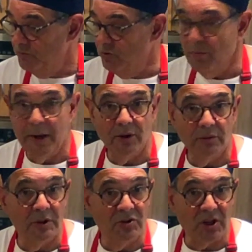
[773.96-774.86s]

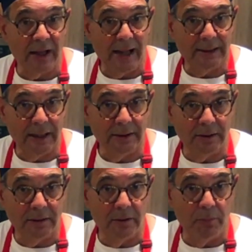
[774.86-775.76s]
tomato
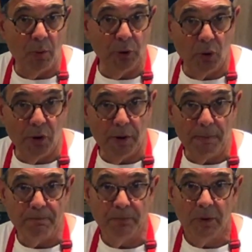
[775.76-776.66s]
insalata di
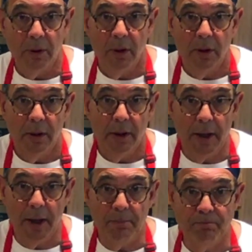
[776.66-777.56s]
pomodoro,
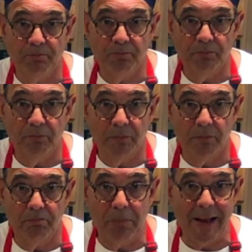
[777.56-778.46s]
and
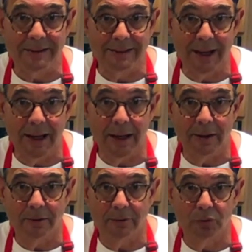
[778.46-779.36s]

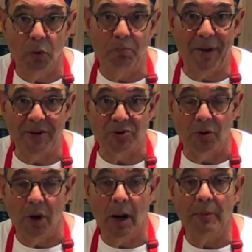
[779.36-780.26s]
pasta con
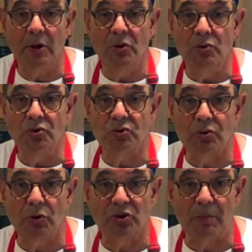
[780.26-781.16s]
pesto. And I'm going to use
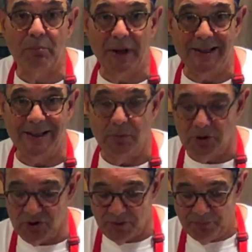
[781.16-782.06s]
strozzapreti, which
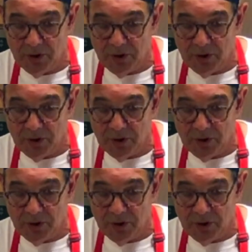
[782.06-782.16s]
is a